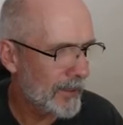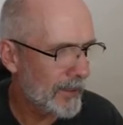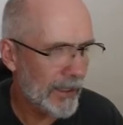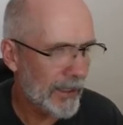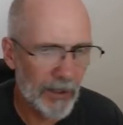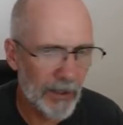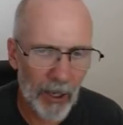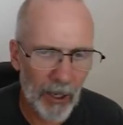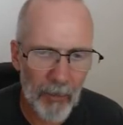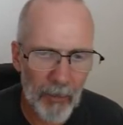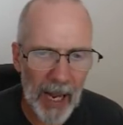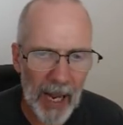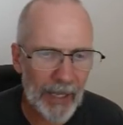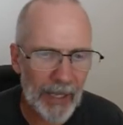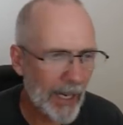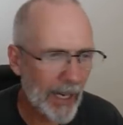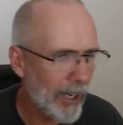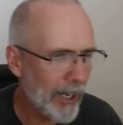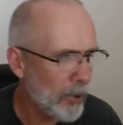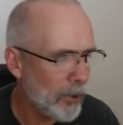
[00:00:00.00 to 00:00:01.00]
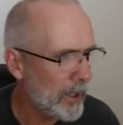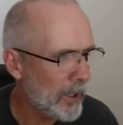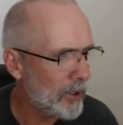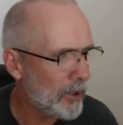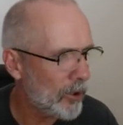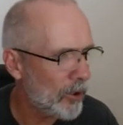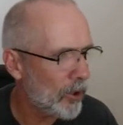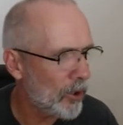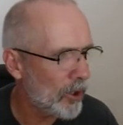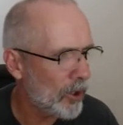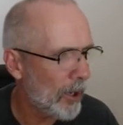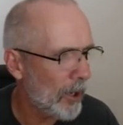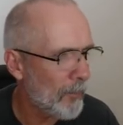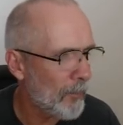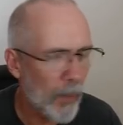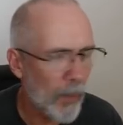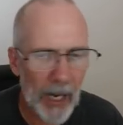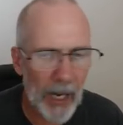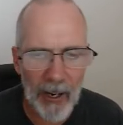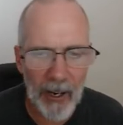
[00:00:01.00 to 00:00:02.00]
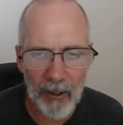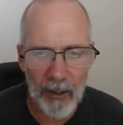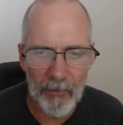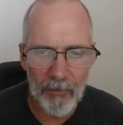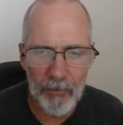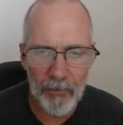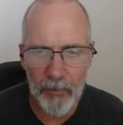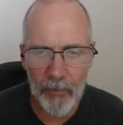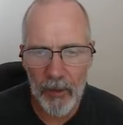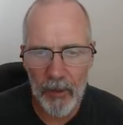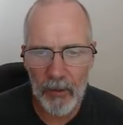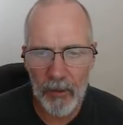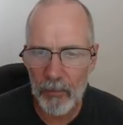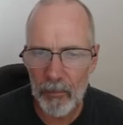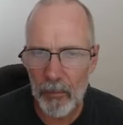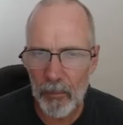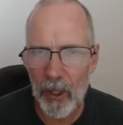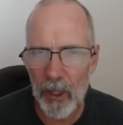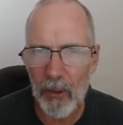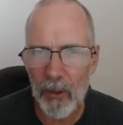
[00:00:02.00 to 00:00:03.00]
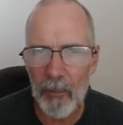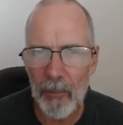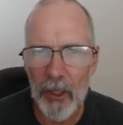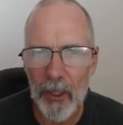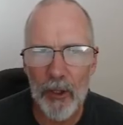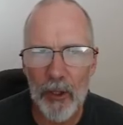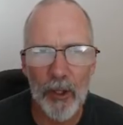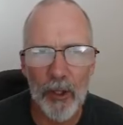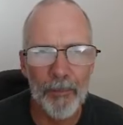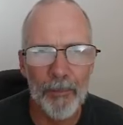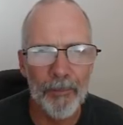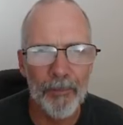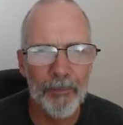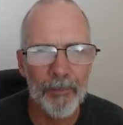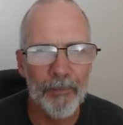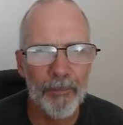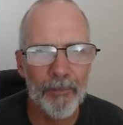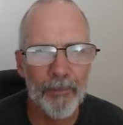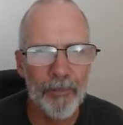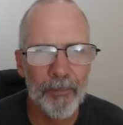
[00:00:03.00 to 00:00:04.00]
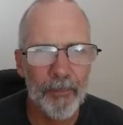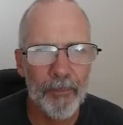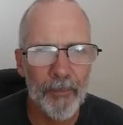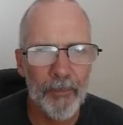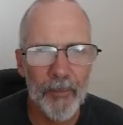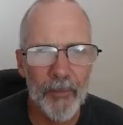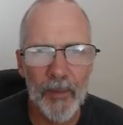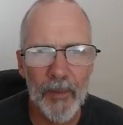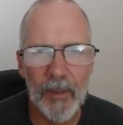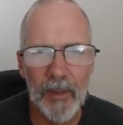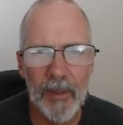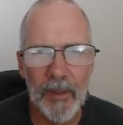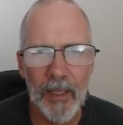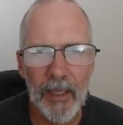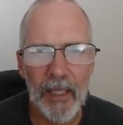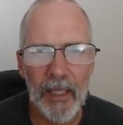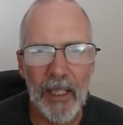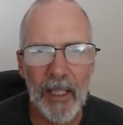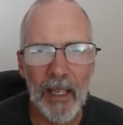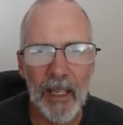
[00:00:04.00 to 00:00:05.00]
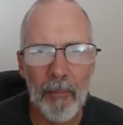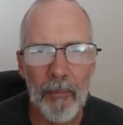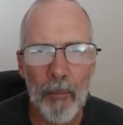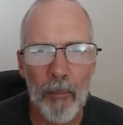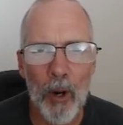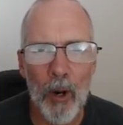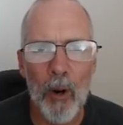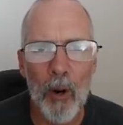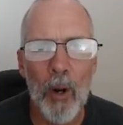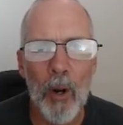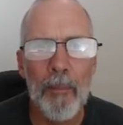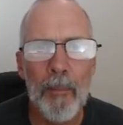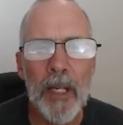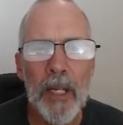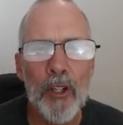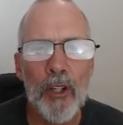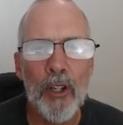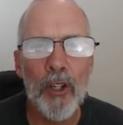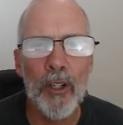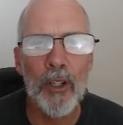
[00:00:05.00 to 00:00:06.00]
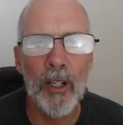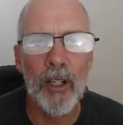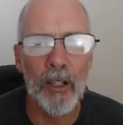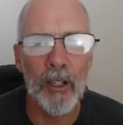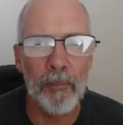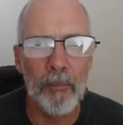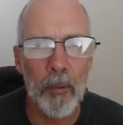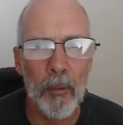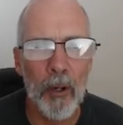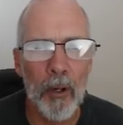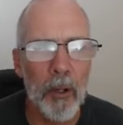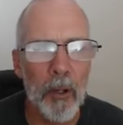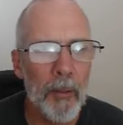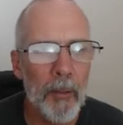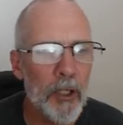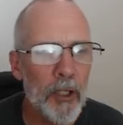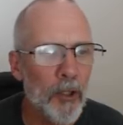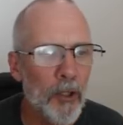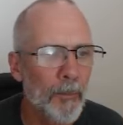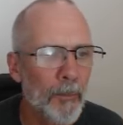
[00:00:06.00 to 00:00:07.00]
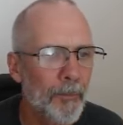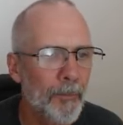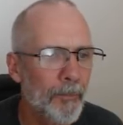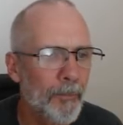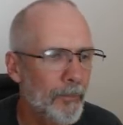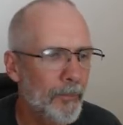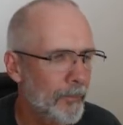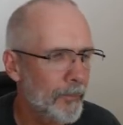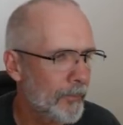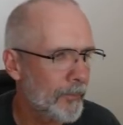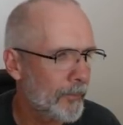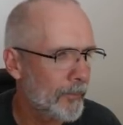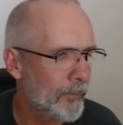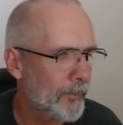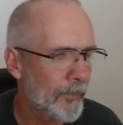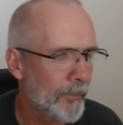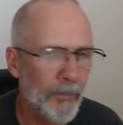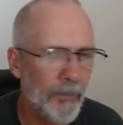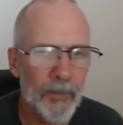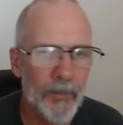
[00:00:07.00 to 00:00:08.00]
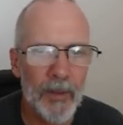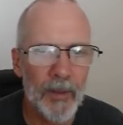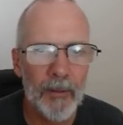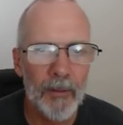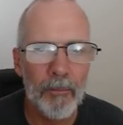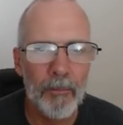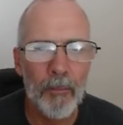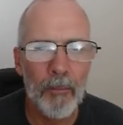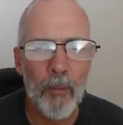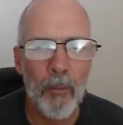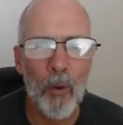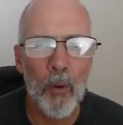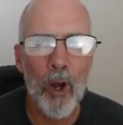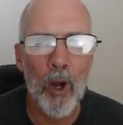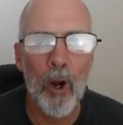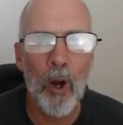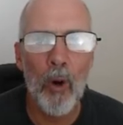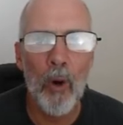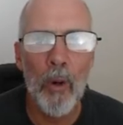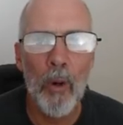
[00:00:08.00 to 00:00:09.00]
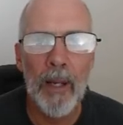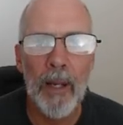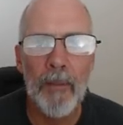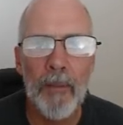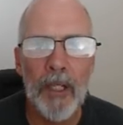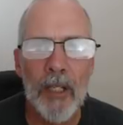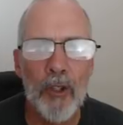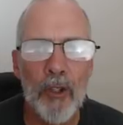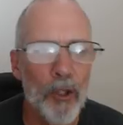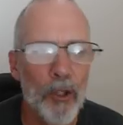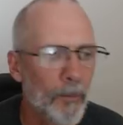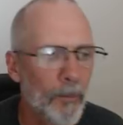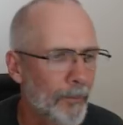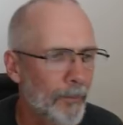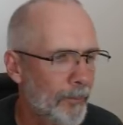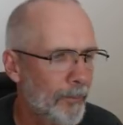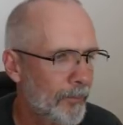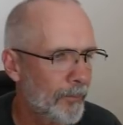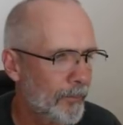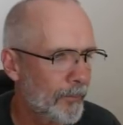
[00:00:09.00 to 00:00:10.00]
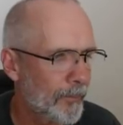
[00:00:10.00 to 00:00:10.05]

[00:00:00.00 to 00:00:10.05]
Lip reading: Let's go back. How do we talk about prohibition? Here, prohibition. Look, prohibition. Prohibition.